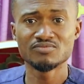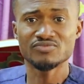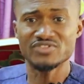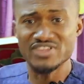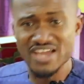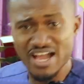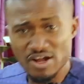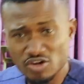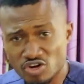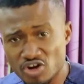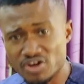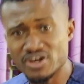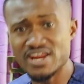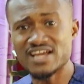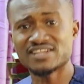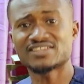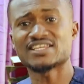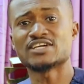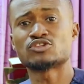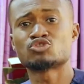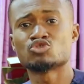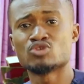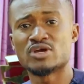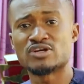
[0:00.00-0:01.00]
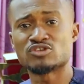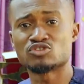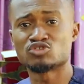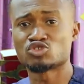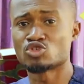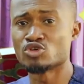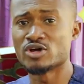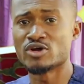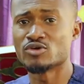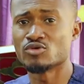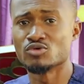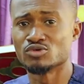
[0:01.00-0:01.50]
They are connected
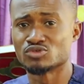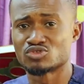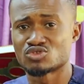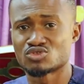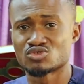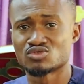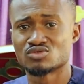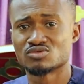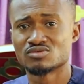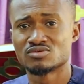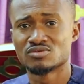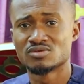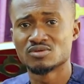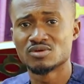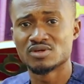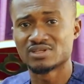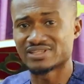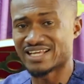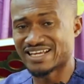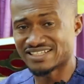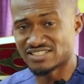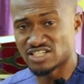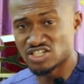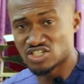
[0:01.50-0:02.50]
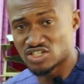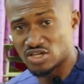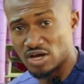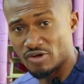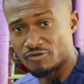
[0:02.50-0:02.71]
to a root that is